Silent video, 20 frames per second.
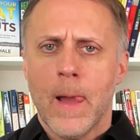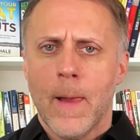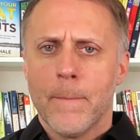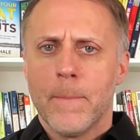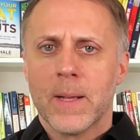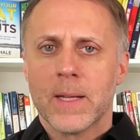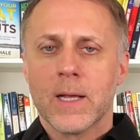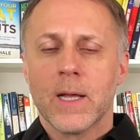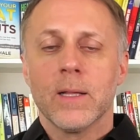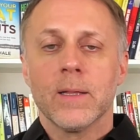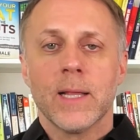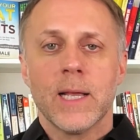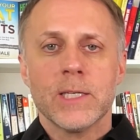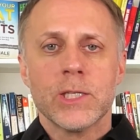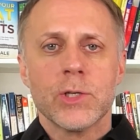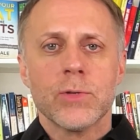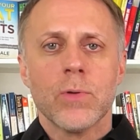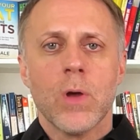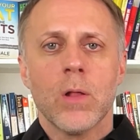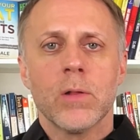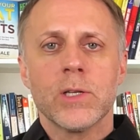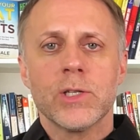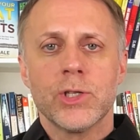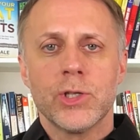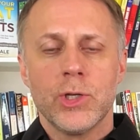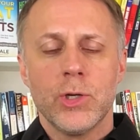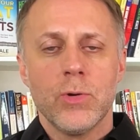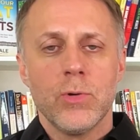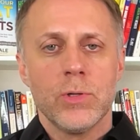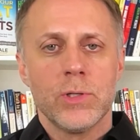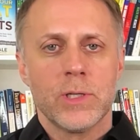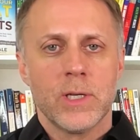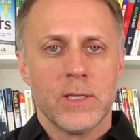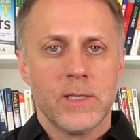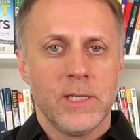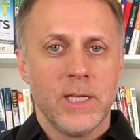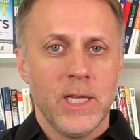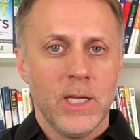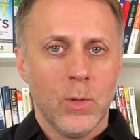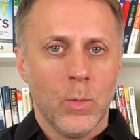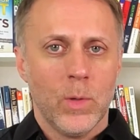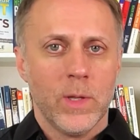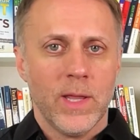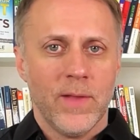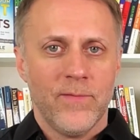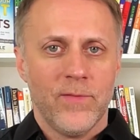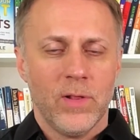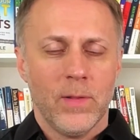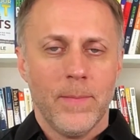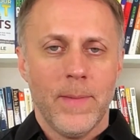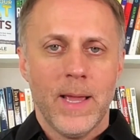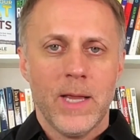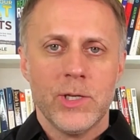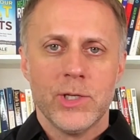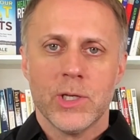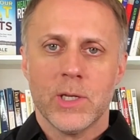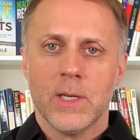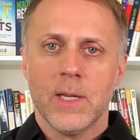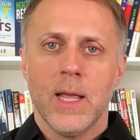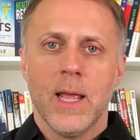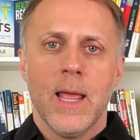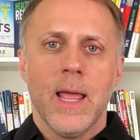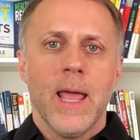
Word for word: But cholesterol is used to deal with inflammation